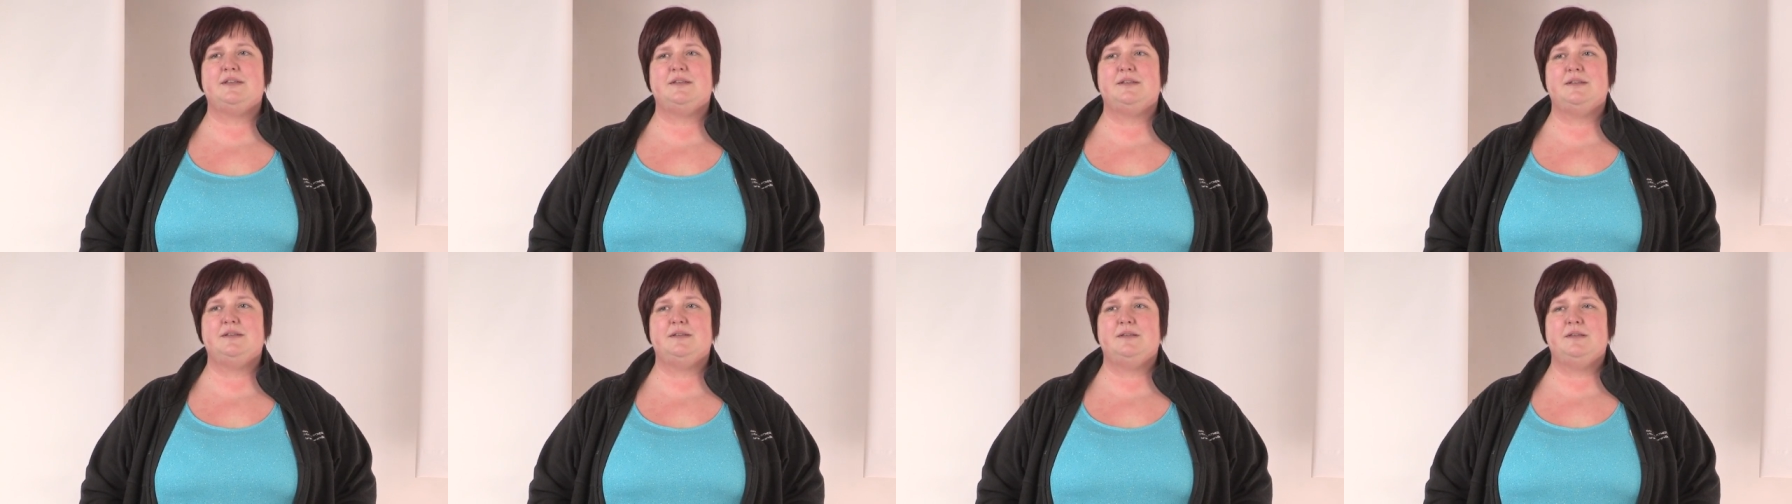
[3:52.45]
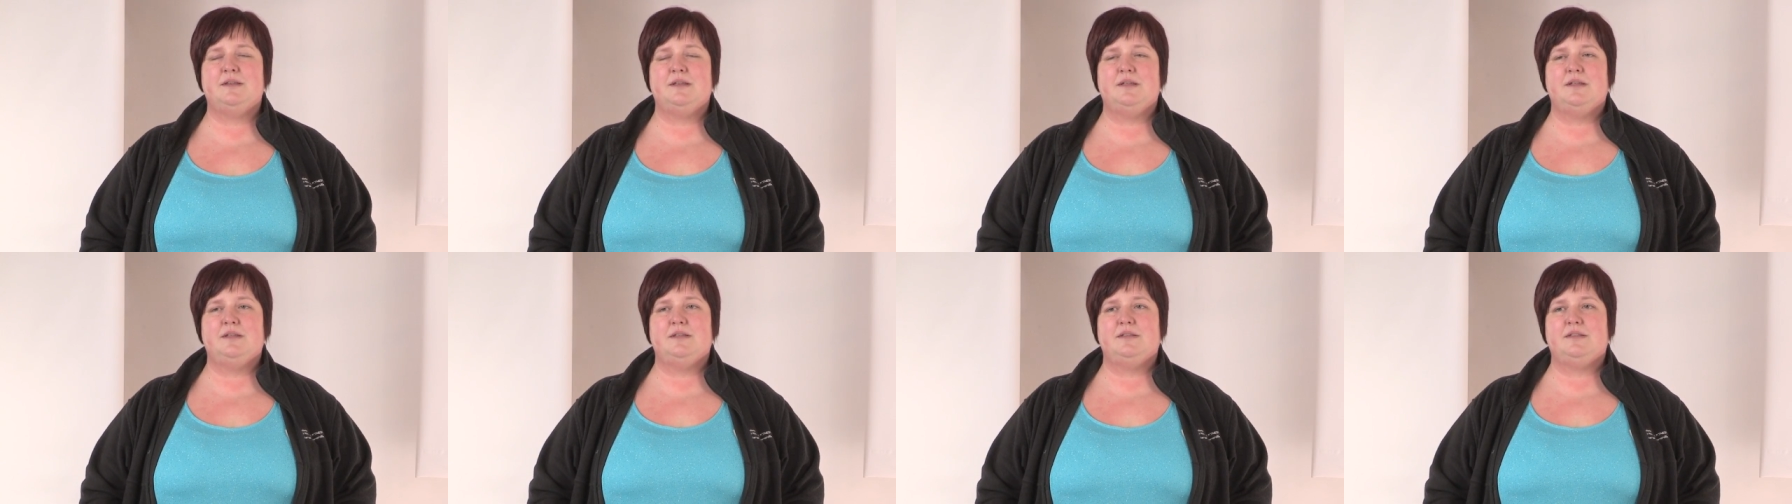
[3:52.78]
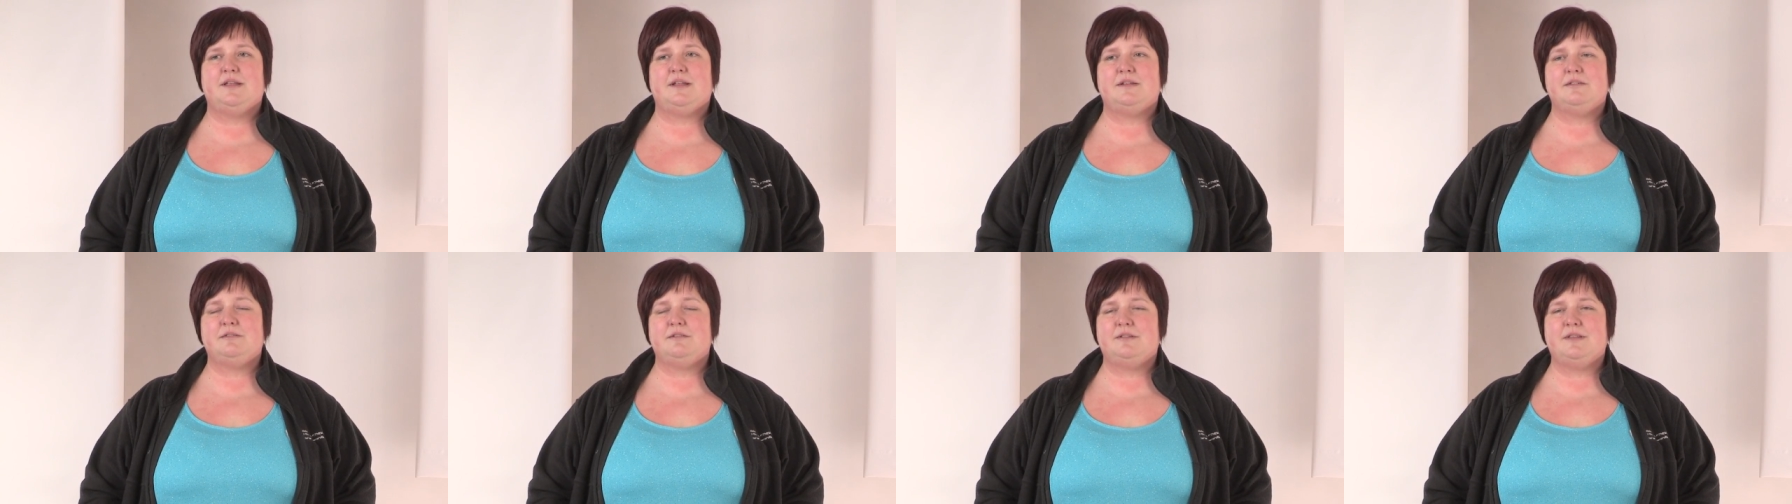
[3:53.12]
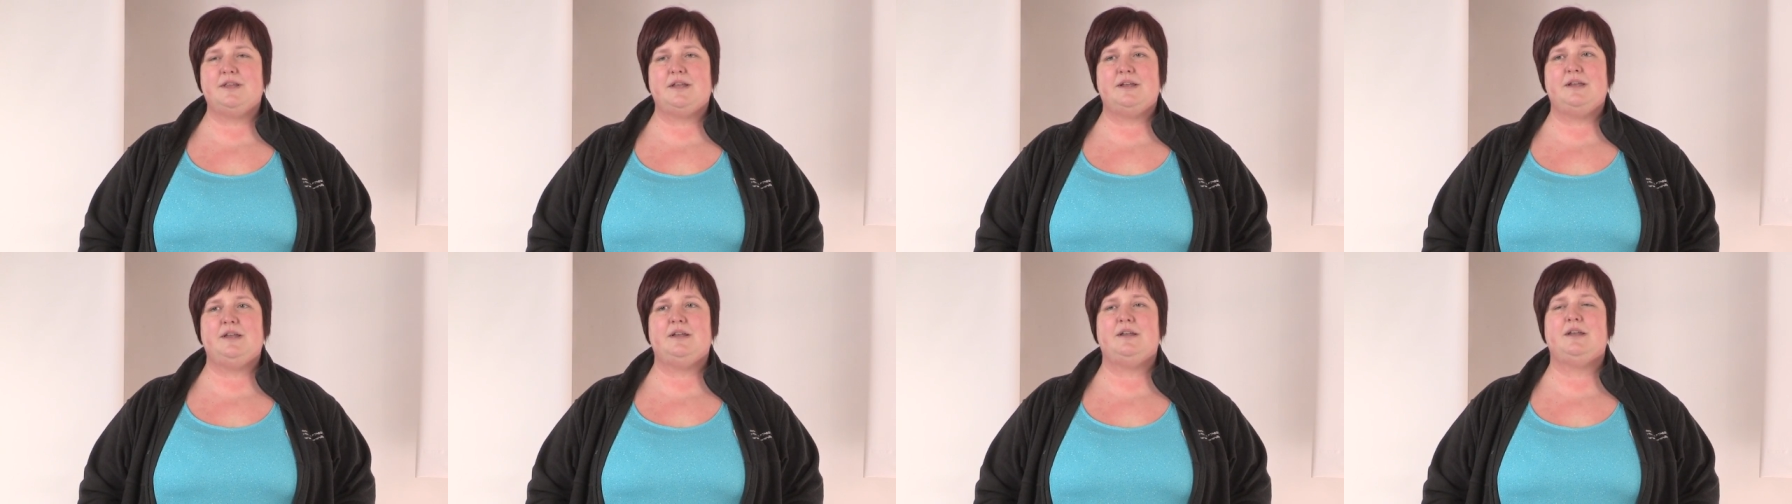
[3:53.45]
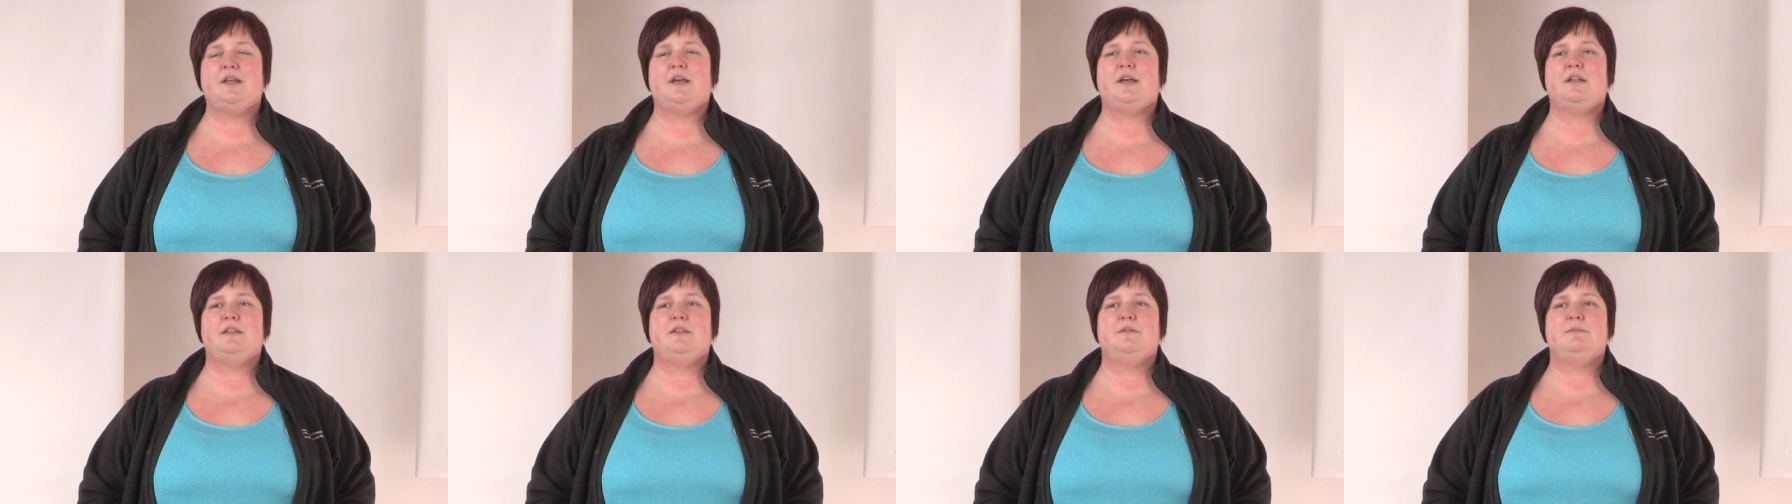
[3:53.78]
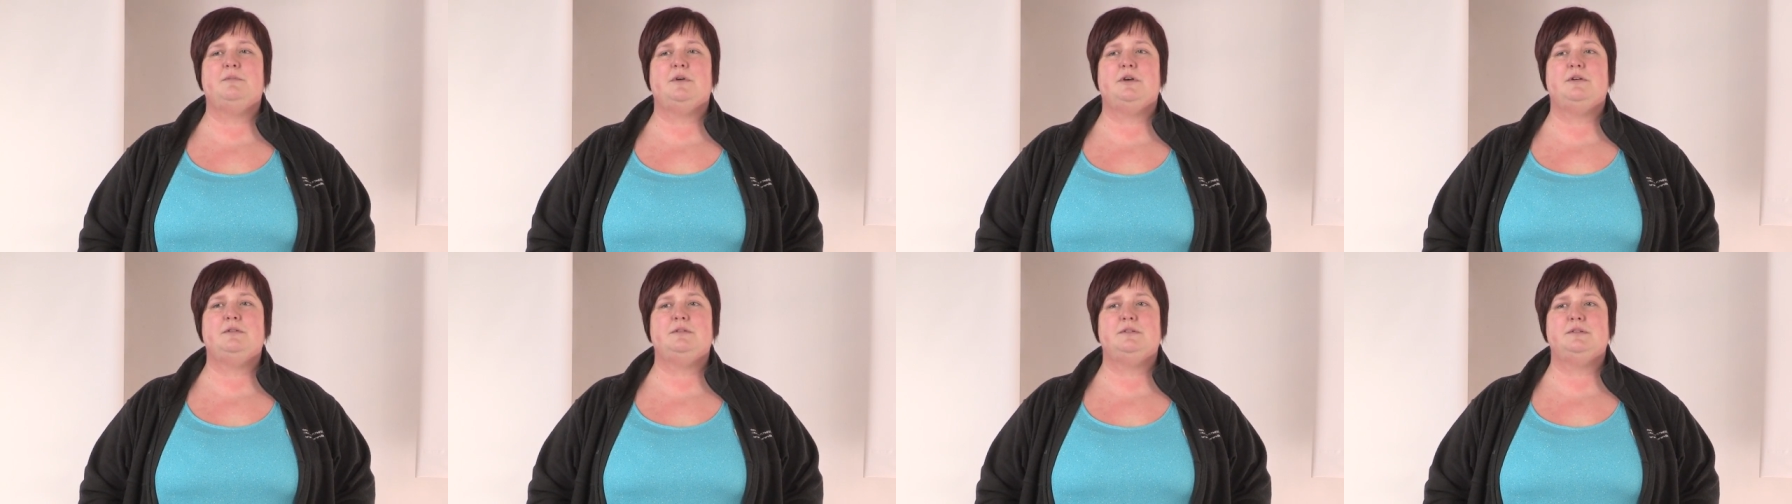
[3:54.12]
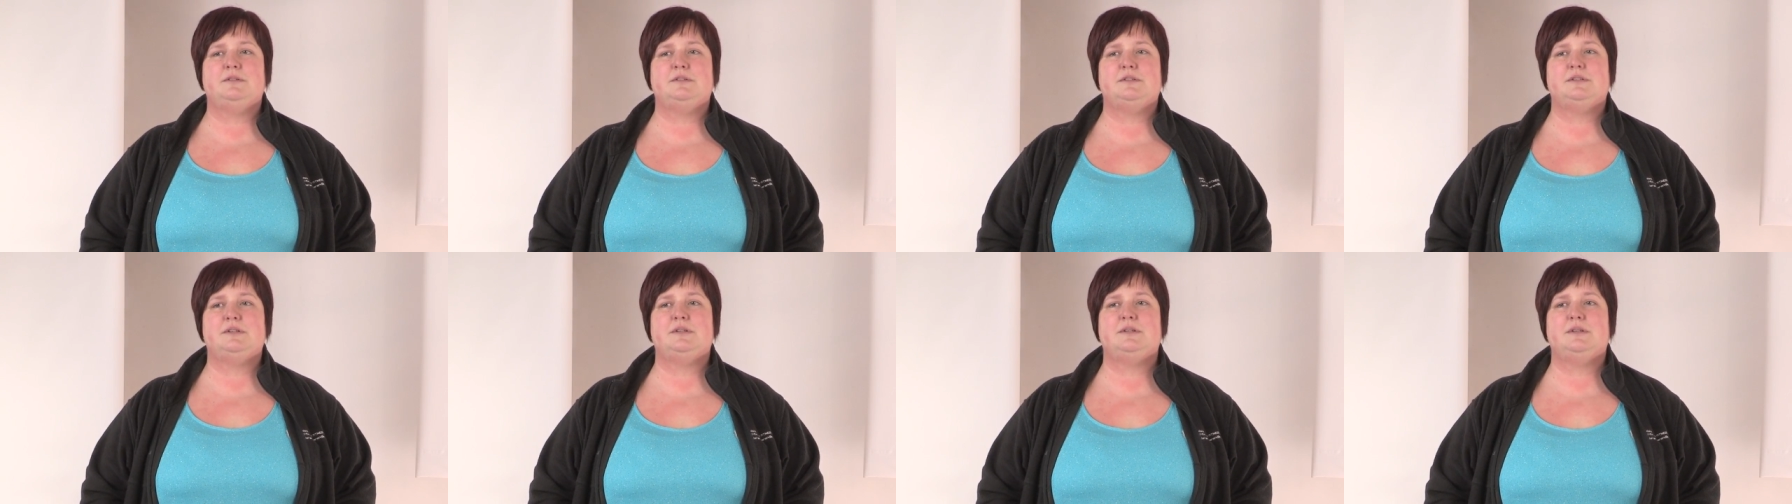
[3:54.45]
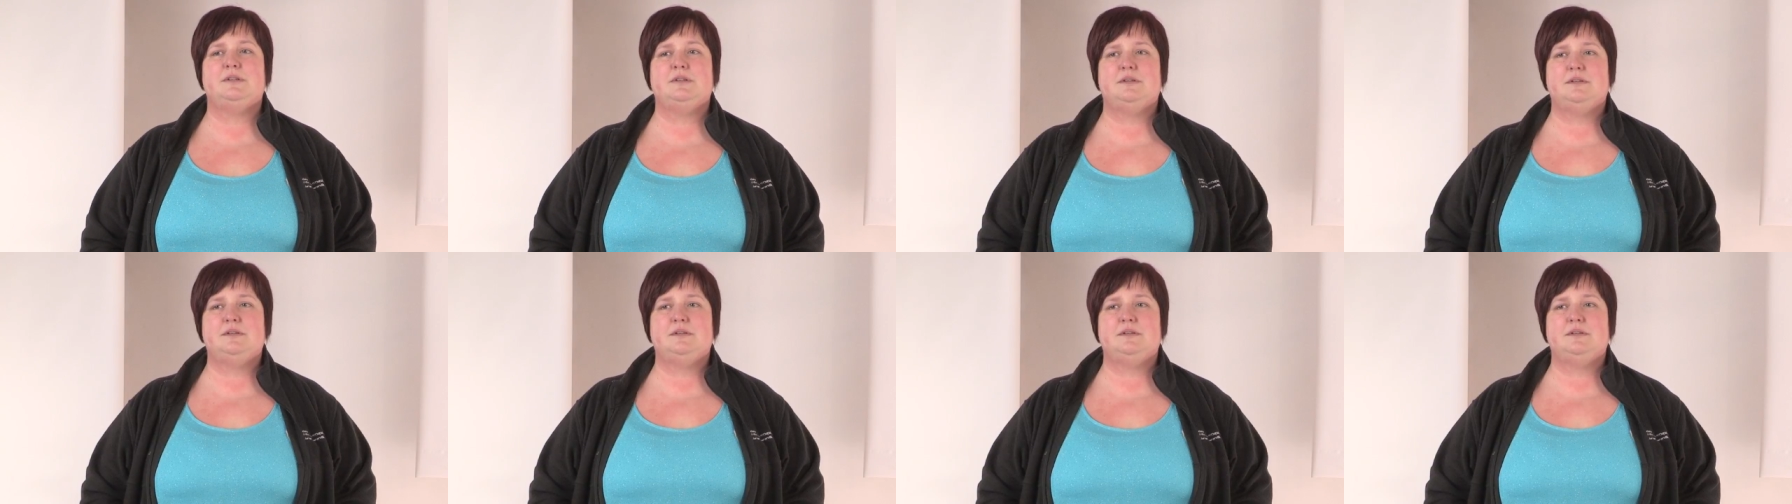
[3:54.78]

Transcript: and that's when they need God the most.